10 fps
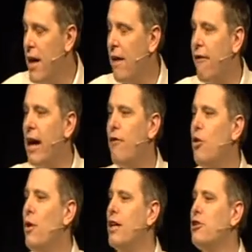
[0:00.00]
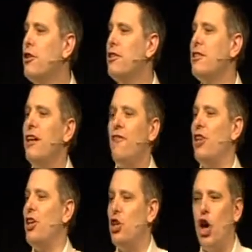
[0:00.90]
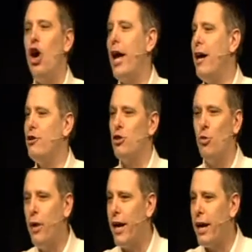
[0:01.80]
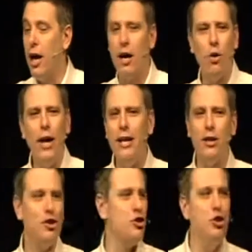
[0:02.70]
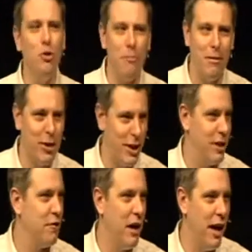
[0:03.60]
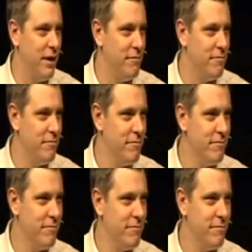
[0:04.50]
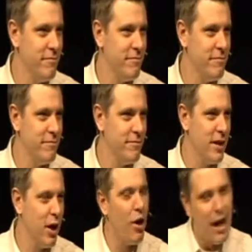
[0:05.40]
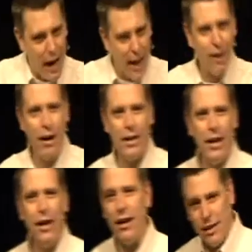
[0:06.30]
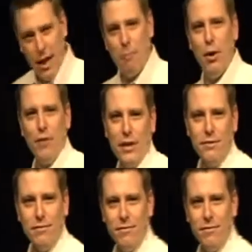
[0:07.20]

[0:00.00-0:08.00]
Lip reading: In fact, if you want to get yourself in the doghouse quick, go ahead and assume everything's fine. And go, "Hey, great to hear it," and keep moving.